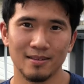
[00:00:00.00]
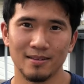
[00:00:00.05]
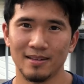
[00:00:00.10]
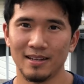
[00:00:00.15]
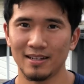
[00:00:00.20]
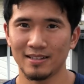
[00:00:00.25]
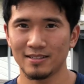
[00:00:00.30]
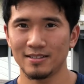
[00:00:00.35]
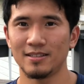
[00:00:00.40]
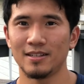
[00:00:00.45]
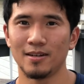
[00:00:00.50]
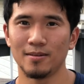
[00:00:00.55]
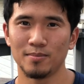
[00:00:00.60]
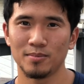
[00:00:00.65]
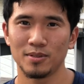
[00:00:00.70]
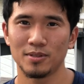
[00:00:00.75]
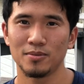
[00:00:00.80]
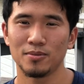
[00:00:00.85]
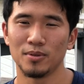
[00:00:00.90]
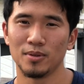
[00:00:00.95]
next
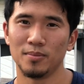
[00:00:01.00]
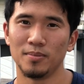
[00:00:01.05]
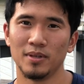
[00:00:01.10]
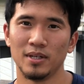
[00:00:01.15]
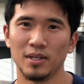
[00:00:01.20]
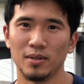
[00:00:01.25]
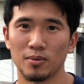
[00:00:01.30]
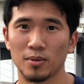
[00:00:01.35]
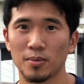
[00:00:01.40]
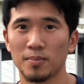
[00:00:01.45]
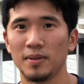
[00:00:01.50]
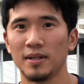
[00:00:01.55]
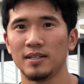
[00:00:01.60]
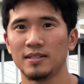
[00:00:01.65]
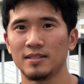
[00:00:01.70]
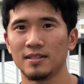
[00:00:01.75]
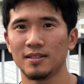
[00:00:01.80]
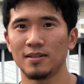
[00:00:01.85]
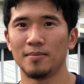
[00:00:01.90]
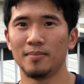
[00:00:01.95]
steps would be
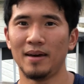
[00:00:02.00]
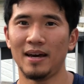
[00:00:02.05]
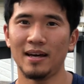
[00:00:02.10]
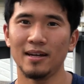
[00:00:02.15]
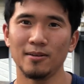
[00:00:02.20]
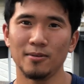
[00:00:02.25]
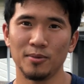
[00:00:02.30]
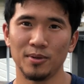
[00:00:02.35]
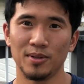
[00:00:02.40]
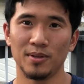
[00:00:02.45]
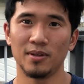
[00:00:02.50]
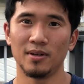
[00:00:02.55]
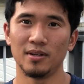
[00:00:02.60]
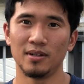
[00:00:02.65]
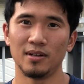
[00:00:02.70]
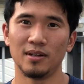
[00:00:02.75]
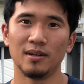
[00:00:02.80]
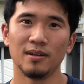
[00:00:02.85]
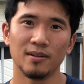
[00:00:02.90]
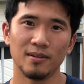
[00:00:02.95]
replacing the mat with
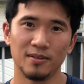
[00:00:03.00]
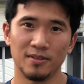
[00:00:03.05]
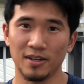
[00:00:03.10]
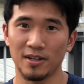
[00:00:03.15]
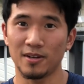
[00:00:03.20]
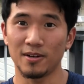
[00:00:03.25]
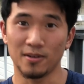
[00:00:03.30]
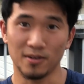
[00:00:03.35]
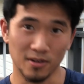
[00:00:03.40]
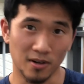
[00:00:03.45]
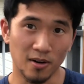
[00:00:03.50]
a thicker,